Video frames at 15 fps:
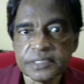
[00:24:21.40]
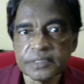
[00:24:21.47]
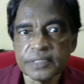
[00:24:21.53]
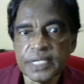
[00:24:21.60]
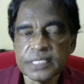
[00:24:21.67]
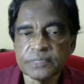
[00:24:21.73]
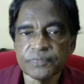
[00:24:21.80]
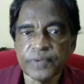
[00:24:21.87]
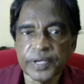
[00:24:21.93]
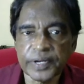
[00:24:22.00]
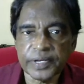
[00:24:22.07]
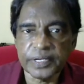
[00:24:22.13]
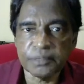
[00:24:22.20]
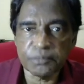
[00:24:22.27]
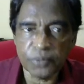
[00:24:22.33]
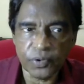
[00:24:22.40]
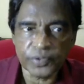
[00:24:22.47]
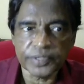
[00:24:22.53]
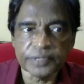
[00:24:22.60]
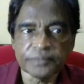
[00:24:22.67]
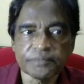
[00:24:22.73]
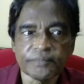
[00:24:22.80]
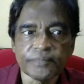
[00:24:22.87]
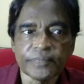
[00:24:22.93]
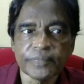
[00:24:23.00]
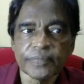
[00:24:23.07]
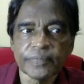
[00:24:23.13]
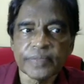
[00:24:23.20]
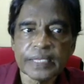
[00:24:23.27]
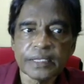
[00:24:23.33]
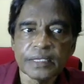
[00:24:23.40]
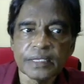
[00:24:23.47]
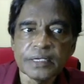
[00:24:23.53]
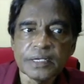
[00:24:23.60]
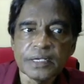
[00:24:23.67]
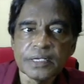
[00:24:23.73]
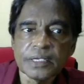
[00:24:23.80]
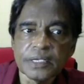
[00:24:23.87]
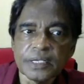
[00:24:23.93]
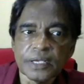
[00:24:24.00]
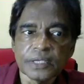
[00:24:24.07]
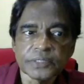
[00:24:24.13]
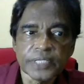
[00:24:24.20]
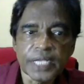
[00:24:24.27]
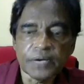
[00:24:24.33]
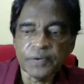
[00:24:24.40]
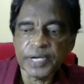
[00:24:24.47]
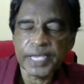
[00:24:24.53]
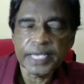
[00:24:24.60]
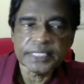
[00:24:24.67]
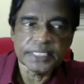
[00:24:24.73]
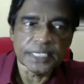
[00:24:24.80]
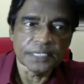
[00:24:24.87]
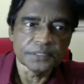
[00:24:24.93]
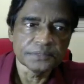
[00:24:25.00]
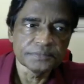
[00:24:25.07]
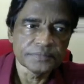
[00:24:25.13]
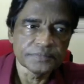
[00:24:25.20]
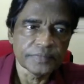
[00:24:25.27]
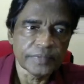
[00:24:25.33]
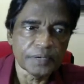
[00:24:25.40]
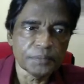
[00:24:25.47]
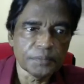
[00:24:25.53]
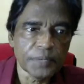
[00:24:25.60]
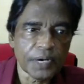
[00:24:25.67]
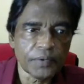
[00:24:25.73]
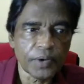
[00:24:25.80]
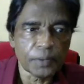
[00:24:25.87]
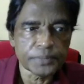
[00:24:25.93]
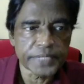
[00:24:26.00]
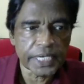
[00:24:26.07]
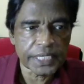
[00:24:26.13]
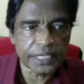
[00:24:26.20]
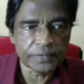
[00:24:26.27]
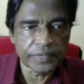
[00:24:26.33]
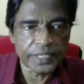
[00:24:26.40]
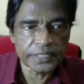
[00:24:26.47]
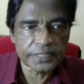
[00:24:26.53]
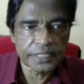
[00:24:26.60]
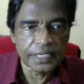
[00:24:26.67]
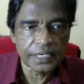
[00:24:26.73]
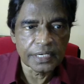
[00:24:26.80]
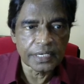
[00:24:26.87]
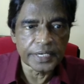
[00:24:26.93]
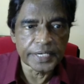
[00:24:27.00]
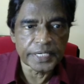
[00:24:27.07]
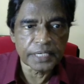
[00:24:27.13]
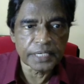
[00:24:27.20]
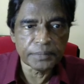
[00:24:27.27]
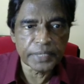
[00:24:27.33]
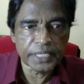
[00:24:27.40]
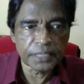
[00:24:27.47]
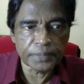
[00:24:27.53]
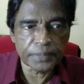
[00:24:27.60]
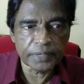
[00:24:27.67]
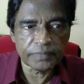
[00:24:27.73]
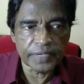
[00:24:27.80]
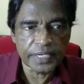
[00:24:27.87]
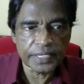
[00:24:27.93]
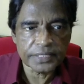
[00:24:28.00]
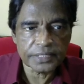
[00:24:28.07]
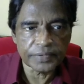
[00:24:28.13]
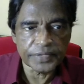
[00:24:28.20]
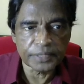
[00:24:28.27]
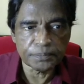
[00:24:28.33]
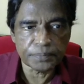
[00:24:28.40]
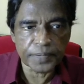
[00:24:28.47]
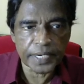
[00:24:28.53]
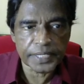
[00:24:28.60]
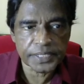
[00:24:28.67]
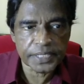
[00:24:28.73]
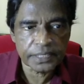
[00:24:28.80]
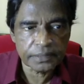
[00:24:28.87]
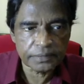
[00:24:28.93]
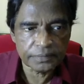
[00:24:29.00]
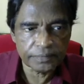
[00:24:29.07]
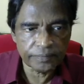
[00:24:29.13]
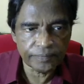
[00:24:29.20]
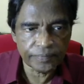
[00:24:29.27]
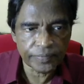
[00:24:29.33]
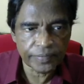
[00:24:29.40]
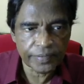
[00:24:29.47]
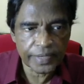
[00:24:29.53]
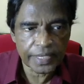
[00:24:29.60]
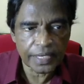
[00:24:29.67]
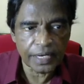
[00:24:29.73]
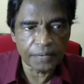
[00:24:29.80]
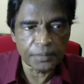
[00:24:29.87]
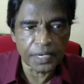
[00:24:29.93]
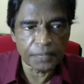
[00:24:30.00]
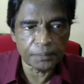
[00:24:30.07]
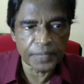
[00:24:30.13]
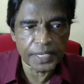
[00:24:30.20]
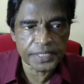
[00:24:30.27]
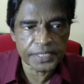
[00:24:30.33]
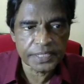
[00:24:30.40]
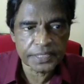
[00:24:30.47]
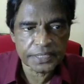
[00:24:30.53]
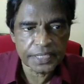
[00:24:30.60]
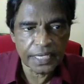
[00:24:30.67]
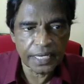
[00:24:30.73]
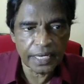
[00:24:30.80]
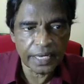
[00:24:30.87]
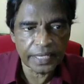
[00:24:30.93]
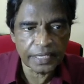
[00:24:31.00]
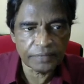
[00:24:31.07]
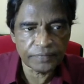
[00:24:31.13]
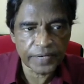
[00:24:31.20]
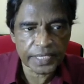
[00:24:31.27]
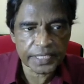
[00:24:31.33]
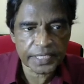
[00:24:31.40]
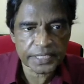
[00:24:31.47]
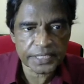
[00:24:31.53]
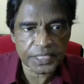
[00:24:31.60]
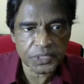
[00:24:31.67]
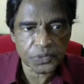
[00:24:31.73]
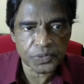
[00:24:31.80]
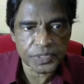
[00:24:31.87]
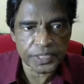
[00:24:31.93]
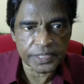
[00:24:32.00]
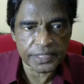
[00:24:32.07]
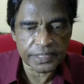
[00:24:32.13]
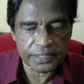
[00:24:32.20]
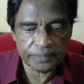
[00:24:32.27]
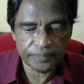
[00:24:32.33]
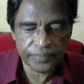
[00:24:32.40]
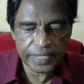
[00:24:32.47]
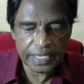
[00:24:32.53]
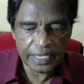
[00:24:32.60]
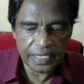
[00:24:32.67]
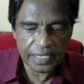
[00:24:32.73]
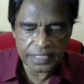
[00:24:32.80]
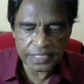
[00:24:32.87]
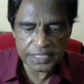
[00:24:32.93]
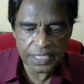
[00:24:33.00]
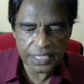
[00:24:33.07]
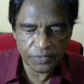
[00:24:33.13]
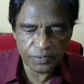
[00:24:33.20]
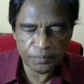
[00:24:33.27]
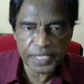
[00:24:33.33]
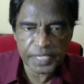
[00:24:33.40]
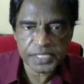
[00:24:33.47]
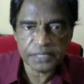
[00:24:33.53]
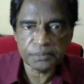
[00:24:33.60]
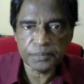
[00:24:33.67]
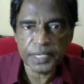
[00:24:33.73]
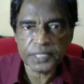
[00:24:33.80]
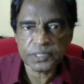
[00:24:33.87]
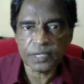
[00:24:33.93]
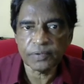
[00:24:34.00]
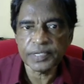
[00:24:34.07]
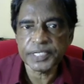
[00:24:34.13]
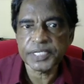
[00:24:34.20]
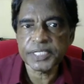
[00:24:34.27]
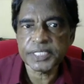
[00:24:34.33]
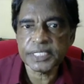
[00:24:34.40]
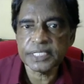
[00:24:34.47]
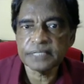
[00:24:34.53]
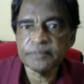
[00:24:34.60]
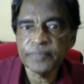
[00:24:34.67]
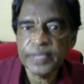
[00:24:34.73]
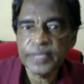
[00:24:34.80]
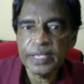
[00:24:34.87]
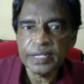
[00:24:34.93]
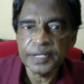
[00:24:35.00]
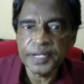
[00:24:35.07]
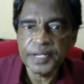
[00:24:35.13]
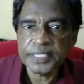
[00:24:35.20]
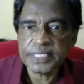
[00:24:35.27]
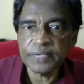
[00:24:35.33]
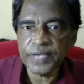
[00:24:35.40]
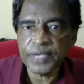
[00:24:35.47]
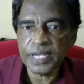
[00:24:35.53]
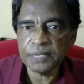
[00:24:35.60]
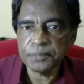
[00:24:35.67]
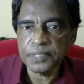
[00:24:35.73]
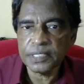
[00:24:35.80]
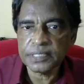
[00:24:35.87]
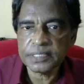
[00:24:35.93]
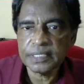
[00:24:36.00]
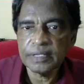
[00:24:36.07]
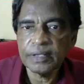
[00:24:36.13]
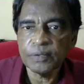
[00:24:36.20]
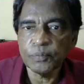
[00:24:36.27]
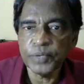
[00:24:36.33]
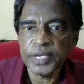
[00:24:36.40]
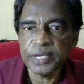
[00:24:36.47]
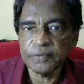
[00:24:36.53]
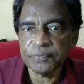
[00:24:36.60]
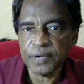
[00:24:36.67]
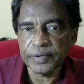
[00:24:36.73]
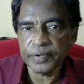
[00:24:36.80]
That's very important. So in our case now, remember our objective is determine the prevalence of depression among patients and the factors associated. Just now we mentioned based on our literature, these are variables we found